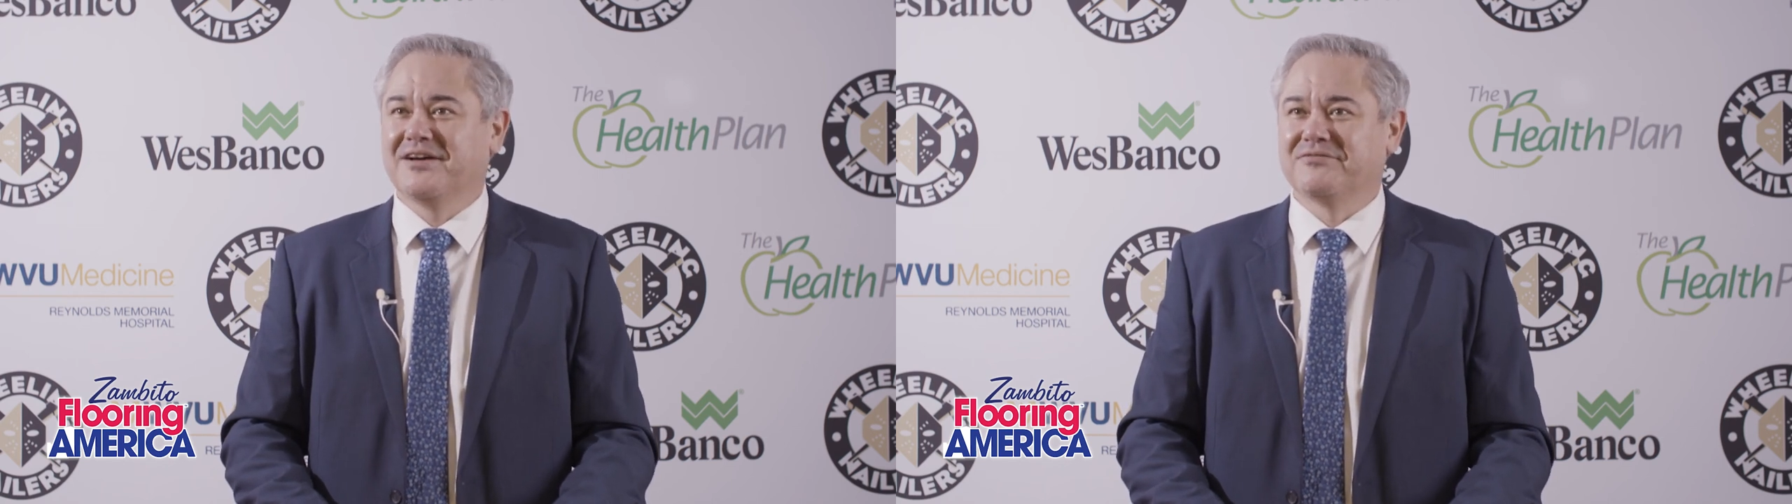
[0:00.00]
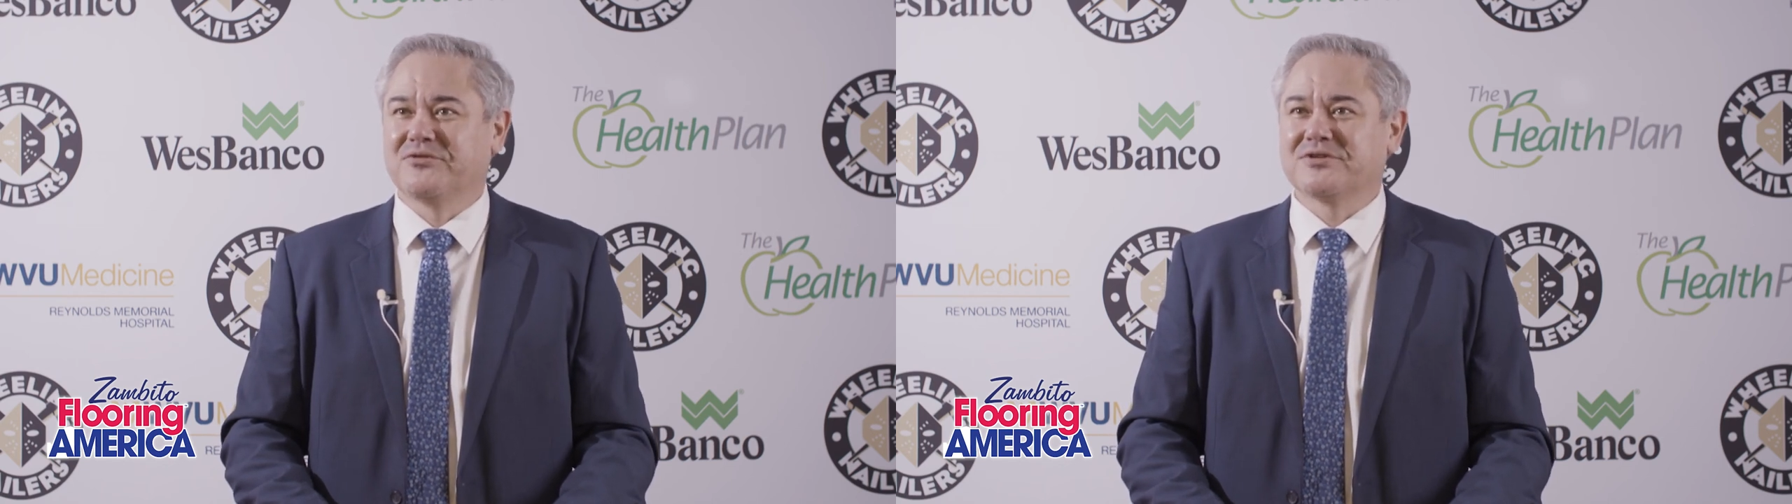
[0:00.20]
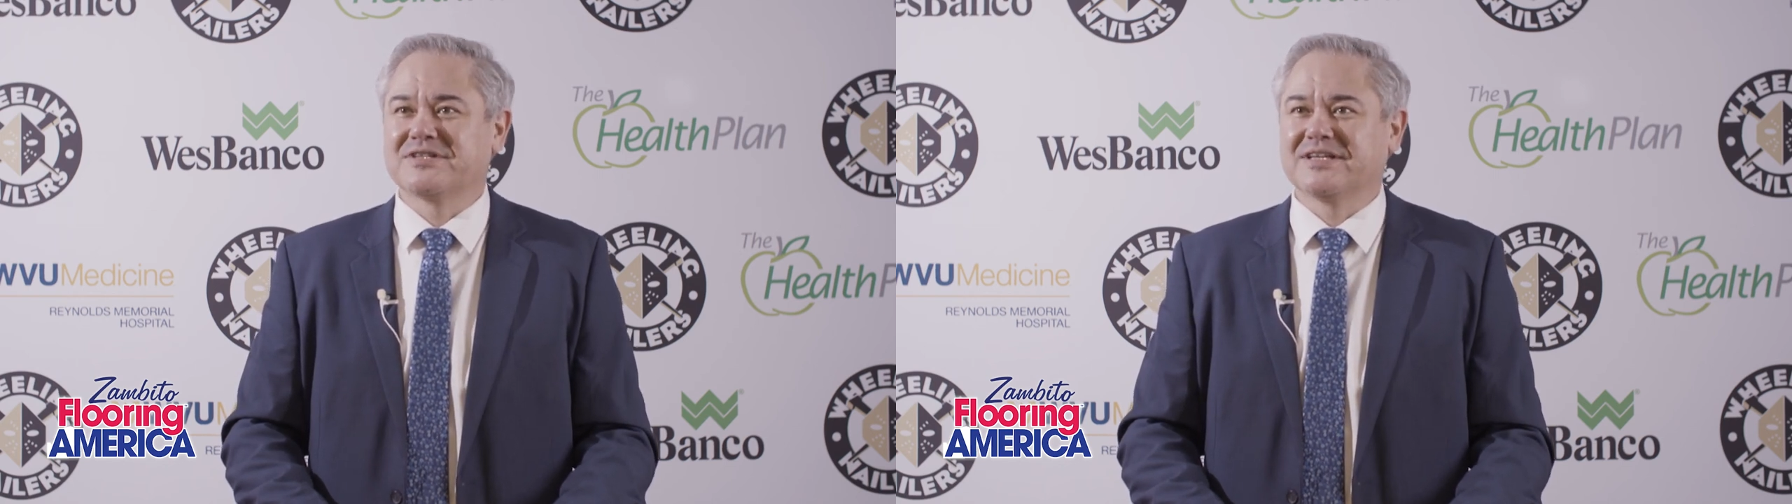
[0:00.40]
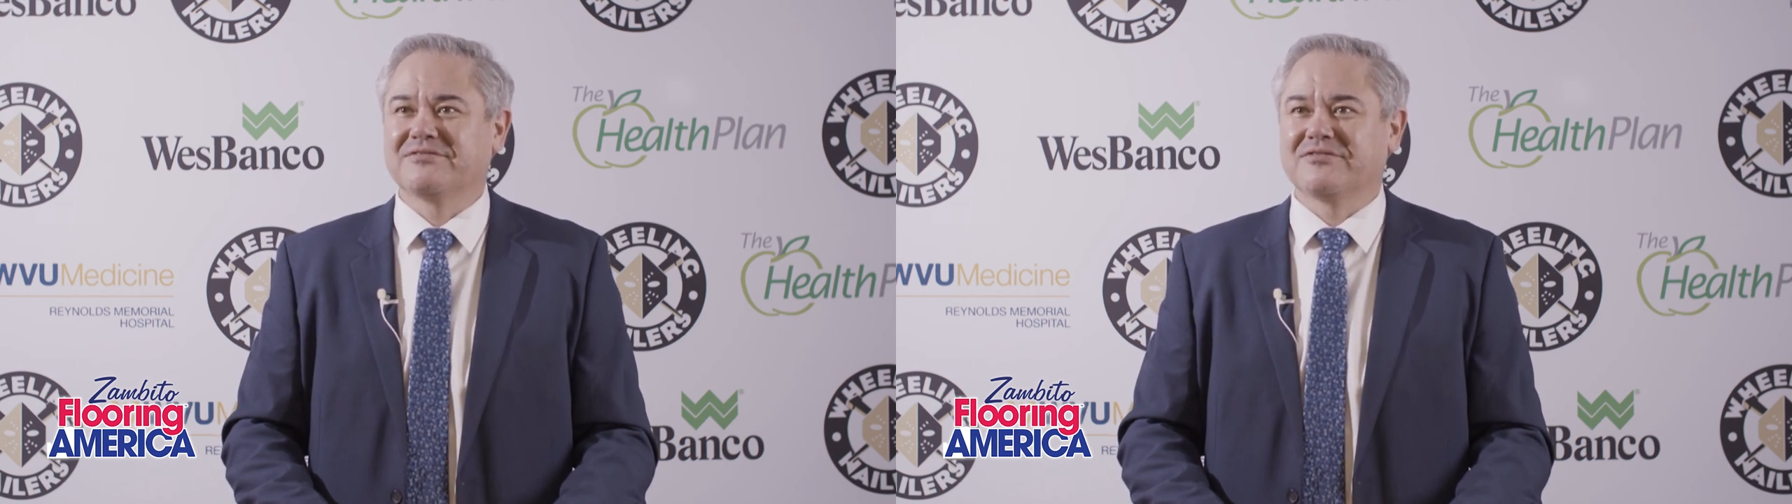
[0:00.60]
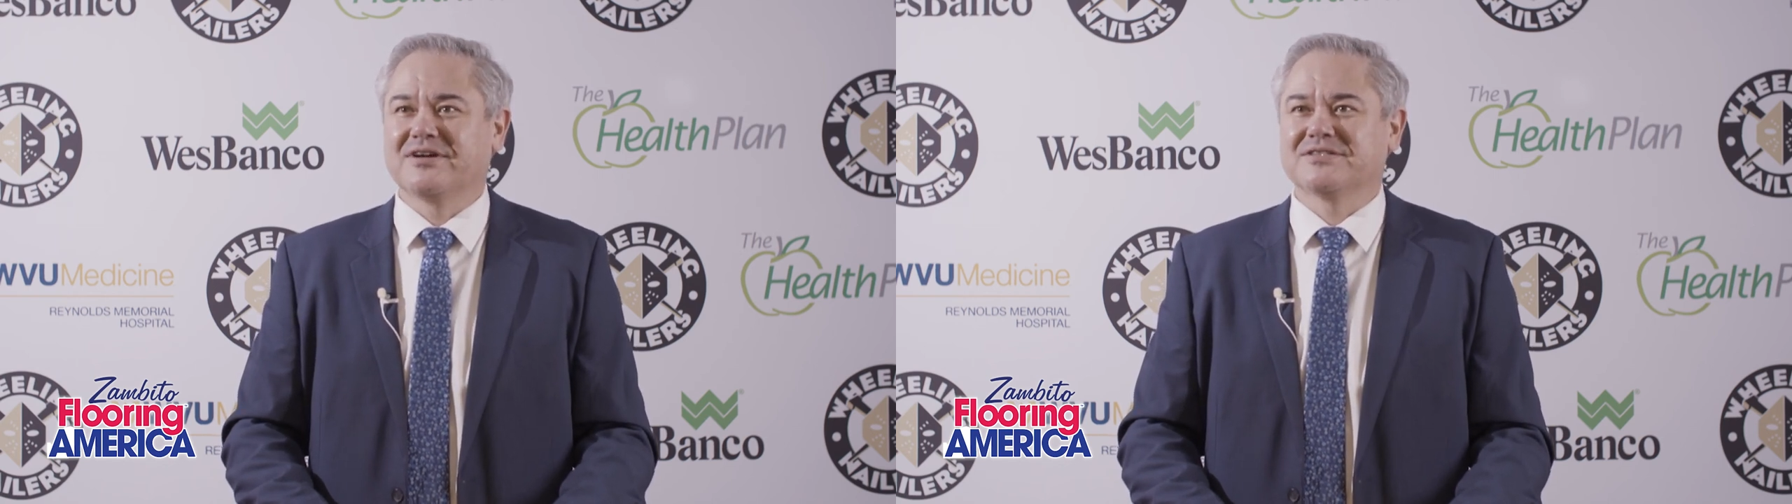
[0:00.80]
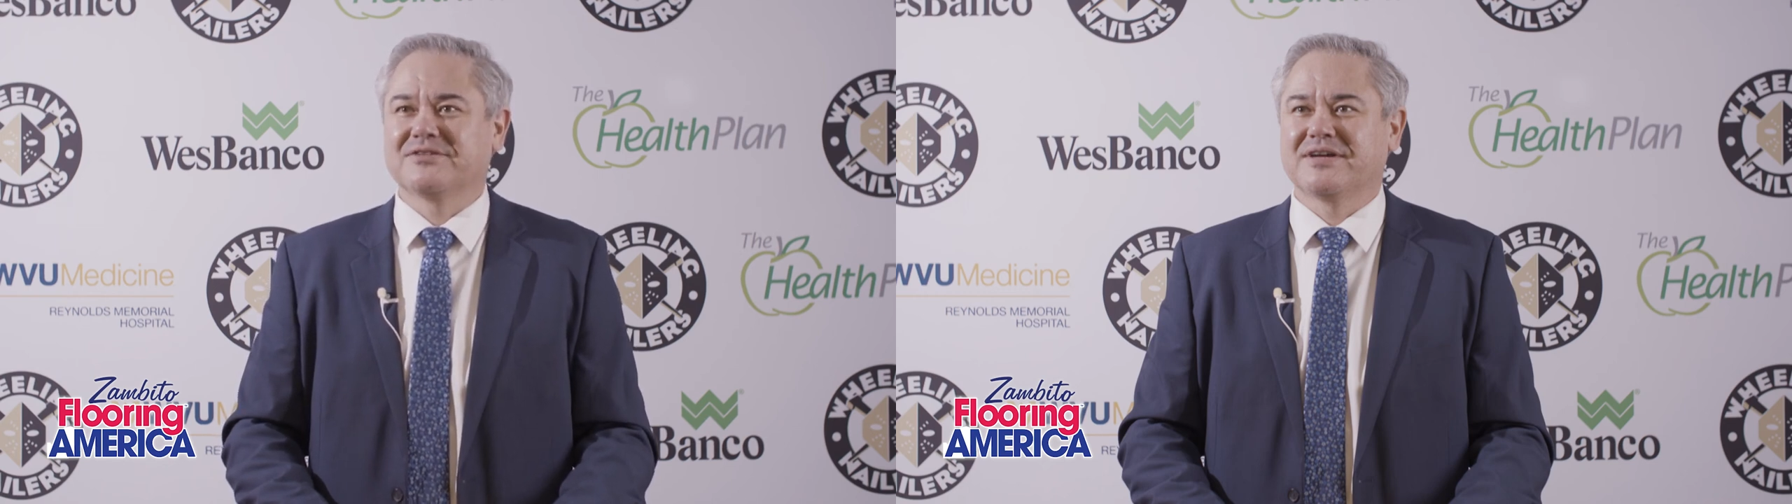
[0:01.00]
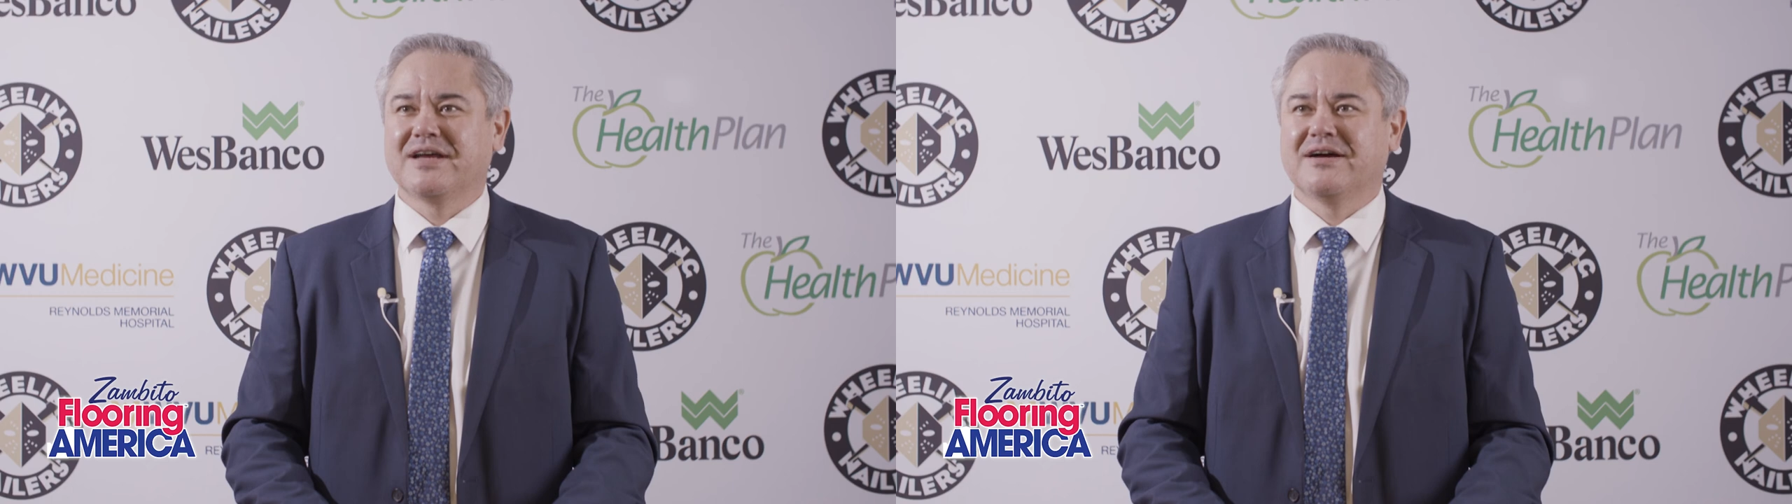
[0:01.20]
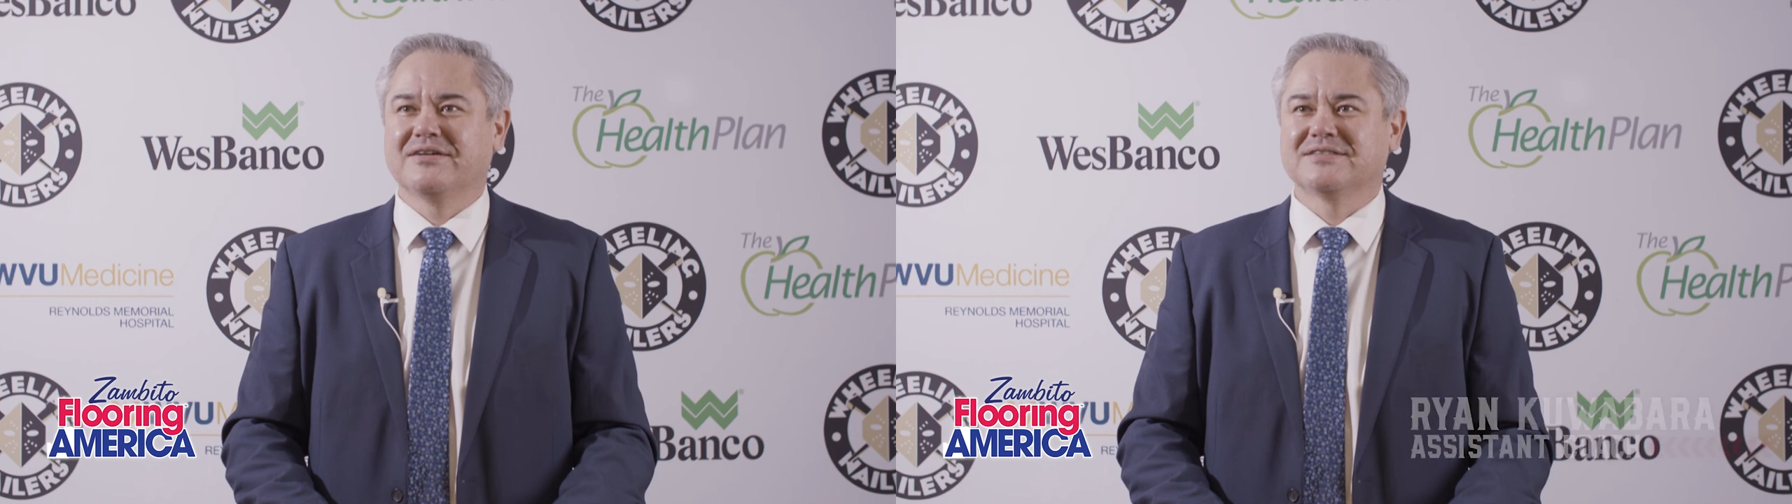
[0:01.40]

unfortunately, for us right now.